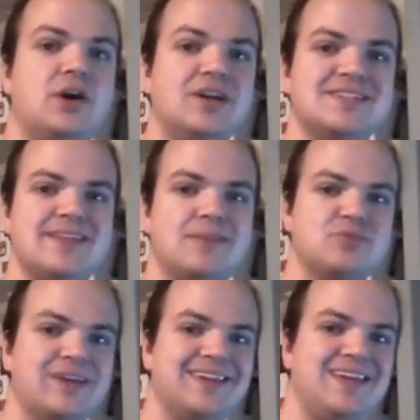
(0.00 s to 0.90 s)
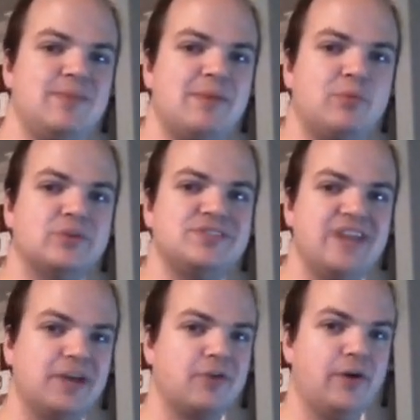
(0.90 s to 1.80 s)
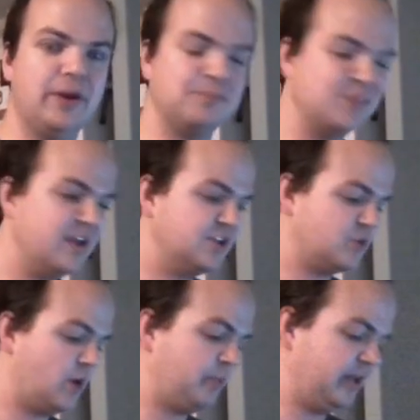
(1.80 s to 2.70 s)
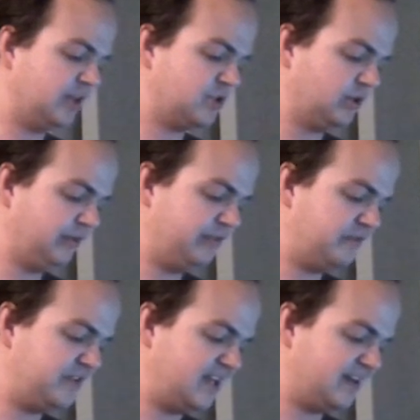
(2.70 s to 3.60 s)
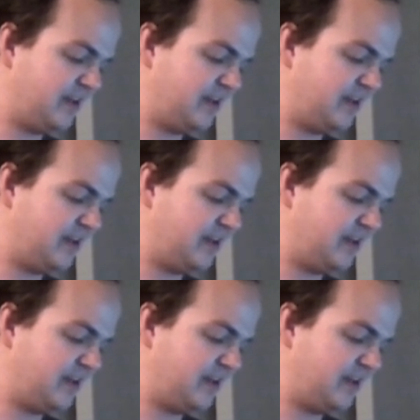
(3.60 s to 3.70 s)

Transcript: onto them so I can keep my board state growing. So we are playing a total of 15.